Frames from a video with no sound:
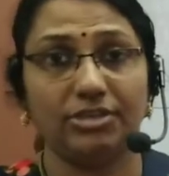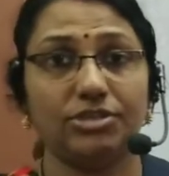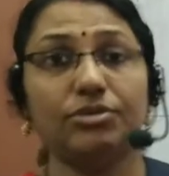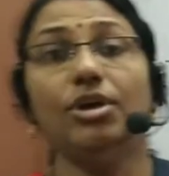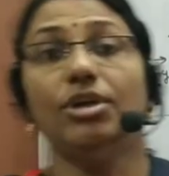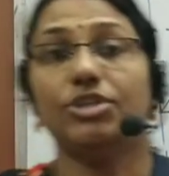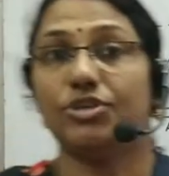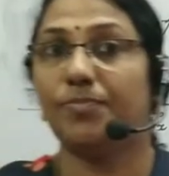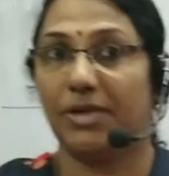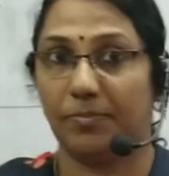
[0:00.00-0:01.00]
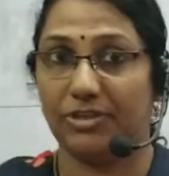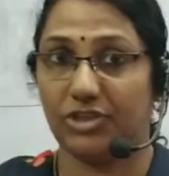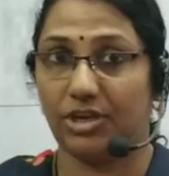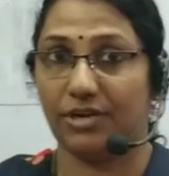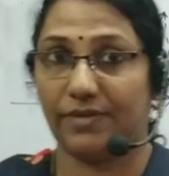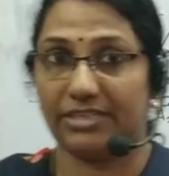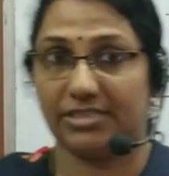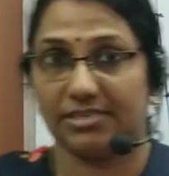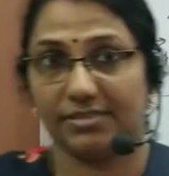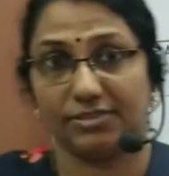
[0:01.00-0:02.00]
into two perpendicular
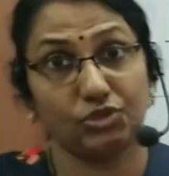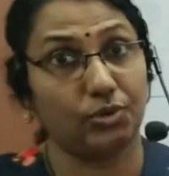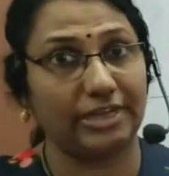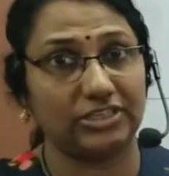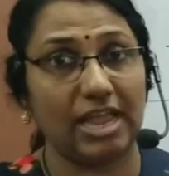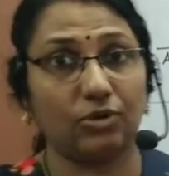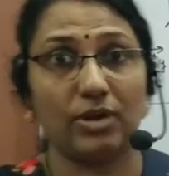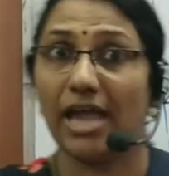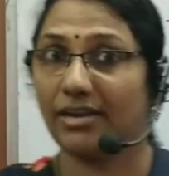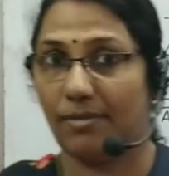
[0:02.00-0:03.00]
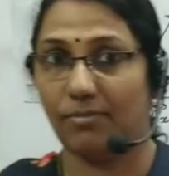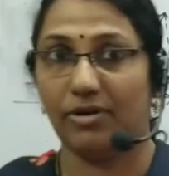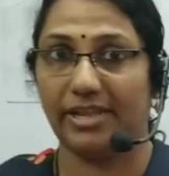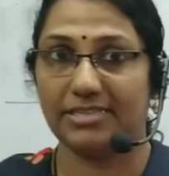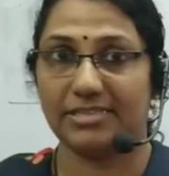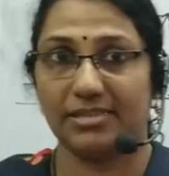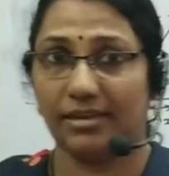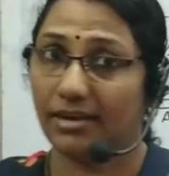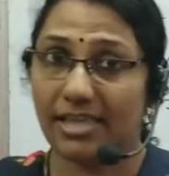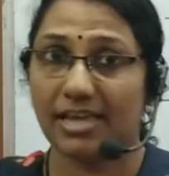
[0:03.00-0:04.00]
vectors, two rectangular components.
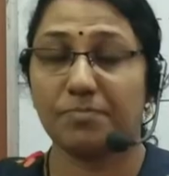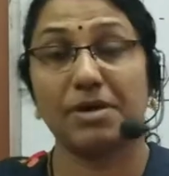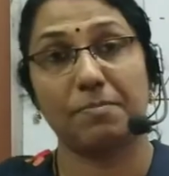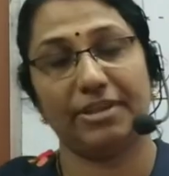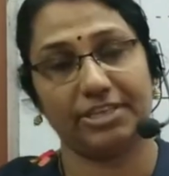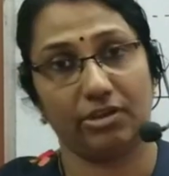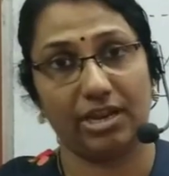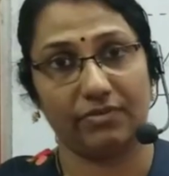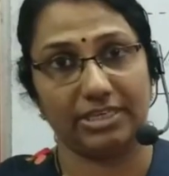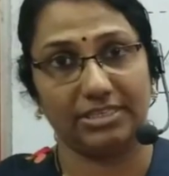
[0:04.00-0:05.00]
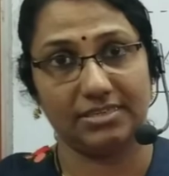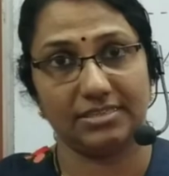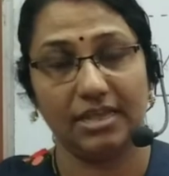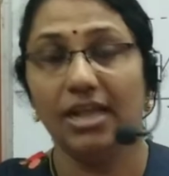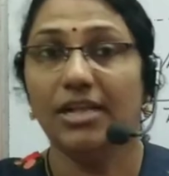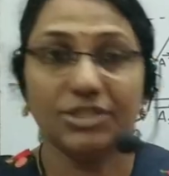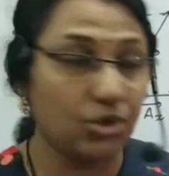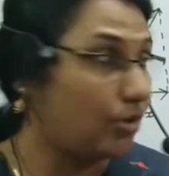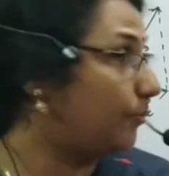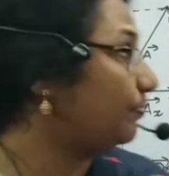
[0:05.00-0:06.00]
Clear? Perpendicular vectors.
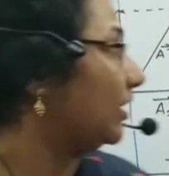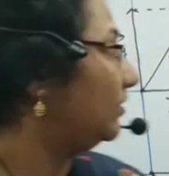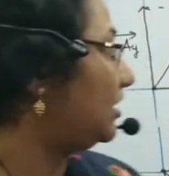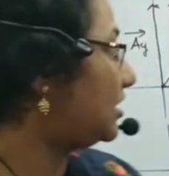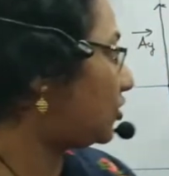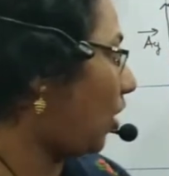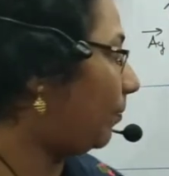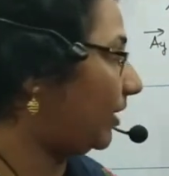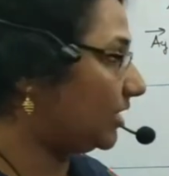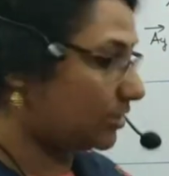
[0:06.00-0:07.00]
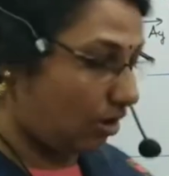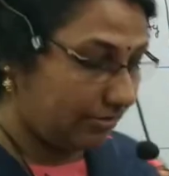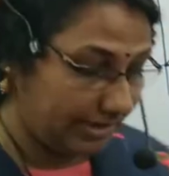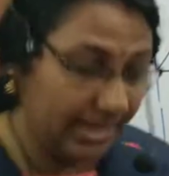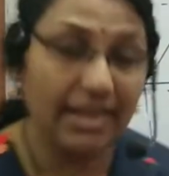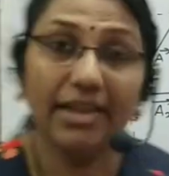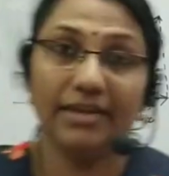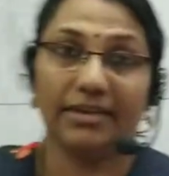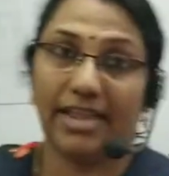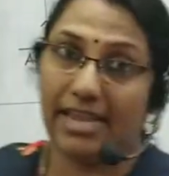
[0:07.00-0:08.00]
So this topic is already
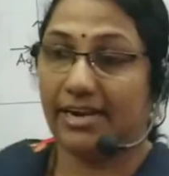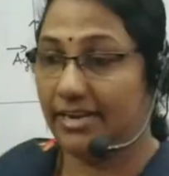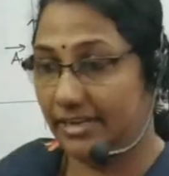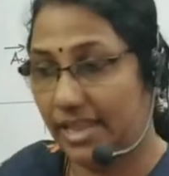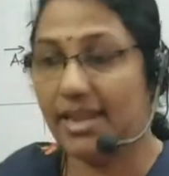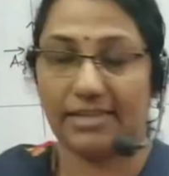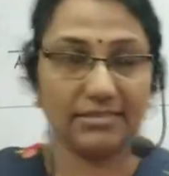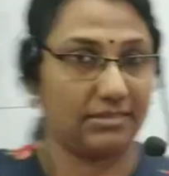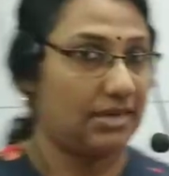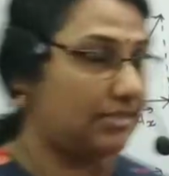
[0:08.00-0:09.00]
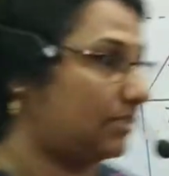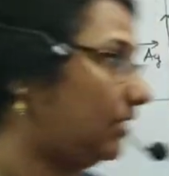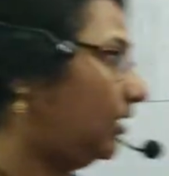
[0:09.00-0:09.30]
taken in the last class.